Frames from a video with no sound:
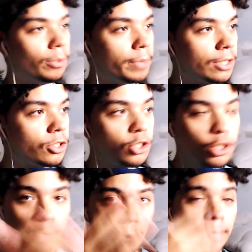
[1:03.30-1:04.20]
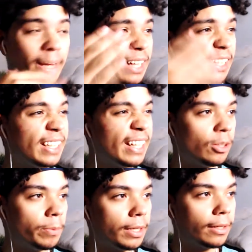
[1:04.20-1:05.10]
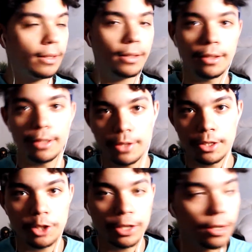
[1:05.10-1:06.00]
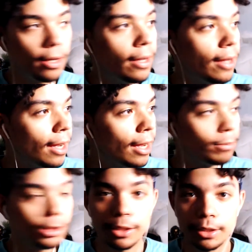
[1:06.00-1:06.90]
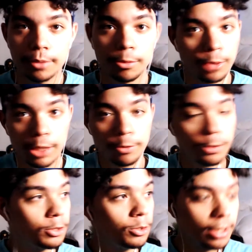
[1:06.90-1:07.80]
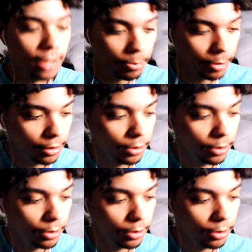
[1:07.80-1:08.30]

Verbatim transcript: bit. Just just pull it back a little bit, you know, this year. Um, so let's without further ado, let's hop right into